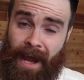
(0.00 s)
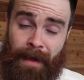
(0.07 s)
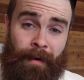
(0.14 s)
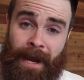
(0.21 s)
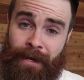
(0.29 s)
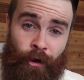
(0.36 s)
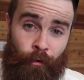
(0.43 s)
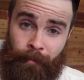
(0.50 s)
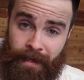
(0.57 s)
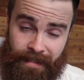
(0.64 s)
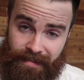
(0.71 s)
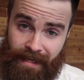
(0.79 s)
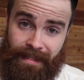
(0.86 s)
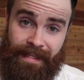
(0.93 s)
I am by no
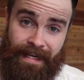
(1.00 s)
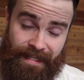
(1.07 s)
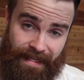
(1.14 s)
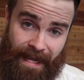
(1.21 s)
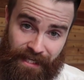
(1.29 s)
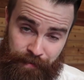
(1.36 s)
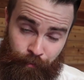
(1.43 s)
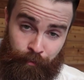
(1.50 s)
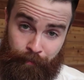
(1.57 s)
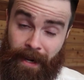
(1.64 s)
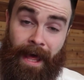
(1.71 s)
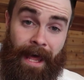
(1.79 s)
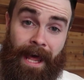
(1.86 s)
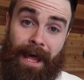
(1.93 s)
means a Linux expert,
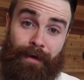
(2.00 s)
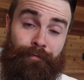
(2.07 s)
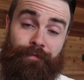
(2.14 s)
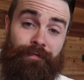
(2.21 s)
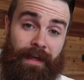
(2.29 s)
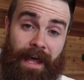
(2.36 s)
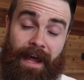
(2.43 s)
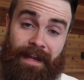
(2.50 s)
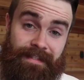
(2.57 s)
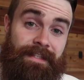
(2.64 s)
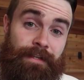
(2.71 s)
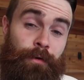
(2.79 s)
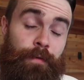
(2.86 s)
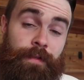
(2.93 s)
but I have had
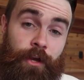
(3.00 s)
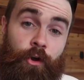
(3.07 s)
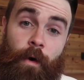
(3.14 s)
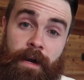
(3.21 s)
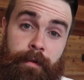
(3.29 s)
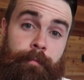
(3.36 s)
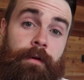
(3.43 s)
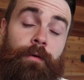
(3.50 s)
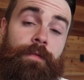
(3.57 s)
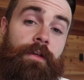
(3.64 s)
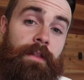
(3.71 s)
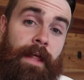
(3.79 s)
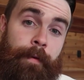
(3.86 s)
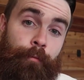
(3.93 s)
to deal with it quite a bit
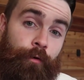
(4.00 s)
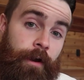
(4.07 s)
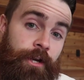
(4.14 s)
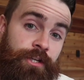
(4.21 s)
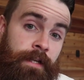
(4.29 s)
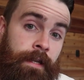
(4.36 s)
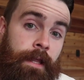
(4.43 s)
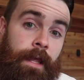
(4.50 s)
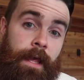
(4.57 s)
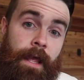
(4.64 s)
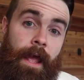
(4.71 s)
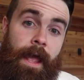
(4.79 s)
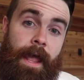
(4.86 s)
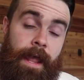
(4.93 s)
with collaboration
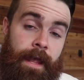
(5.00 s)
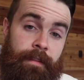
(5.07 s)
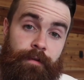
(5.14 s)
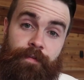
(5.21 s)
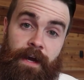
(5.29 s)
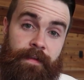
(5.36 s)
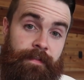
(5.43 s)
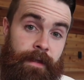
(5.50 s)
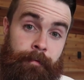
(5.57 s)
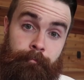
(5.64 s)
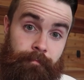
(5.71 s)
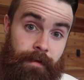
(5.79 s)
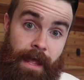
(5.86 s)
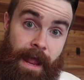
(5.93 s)
and the fact
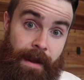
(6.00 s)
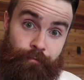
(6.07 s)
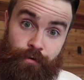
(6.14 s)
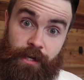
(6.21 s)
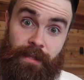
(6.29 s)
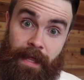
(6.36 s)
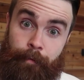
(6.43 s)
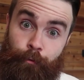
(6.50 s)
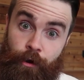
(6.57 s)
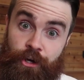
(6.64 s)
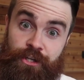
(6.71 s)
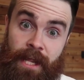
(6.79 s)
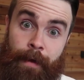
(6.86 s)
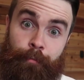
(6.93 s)
that every
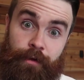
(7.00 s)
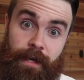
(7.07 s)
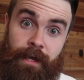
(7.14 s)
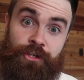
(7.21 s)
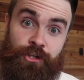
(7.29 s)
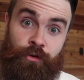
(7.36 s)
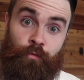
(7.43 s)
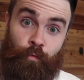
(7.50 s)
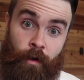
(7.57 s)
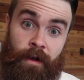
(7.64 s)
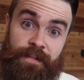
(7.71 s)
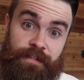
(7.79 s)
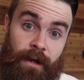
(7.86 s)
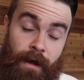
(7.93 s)
collaboration application
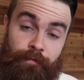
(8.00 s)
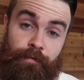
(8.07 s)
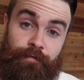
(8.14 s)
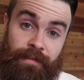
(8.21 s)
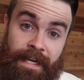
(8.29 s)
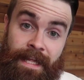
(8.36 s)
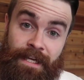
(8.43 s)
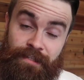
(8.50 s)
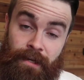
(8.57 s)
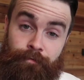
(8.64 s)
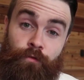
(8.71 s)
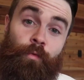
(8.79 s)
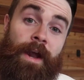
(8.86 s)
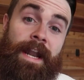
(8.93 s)
runs off of Linux,
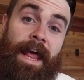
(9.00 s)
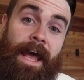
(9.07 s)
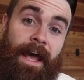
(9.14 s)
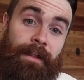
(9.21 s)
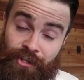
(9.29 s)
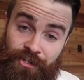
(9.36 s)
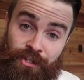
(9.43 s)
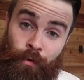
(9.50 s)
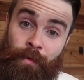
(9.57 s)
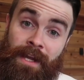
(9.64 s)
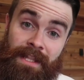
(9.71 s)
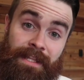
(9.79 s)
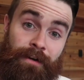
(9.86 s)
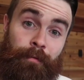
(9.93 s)
off of Red Hat. And just
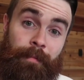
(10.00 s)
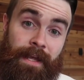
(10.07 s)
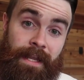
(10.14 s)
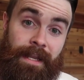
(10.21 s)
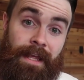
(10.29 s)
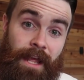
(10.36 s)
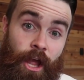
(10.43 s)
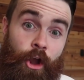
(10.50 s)
knowing a little bit